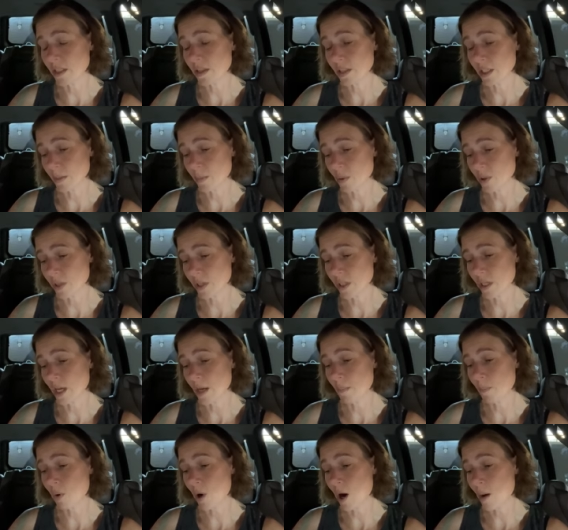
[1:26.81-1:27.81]
liberty,
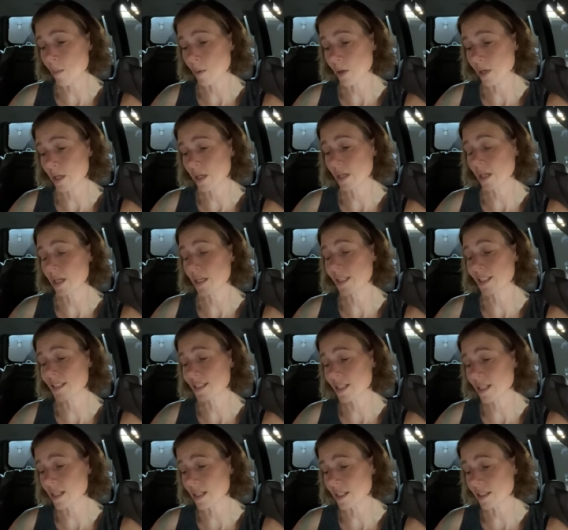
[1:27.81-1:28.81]
and property
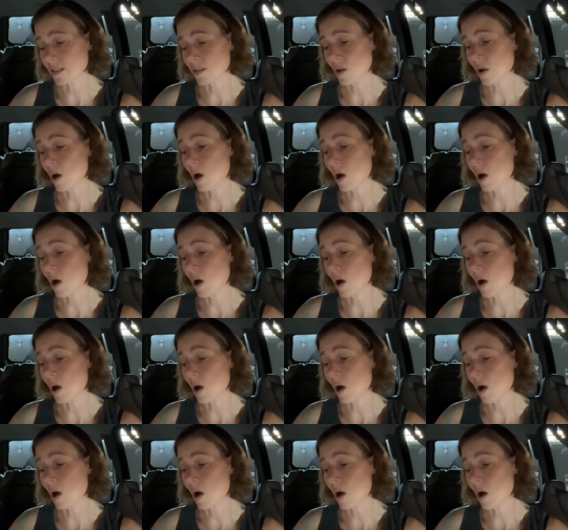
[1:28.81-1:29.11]
exist.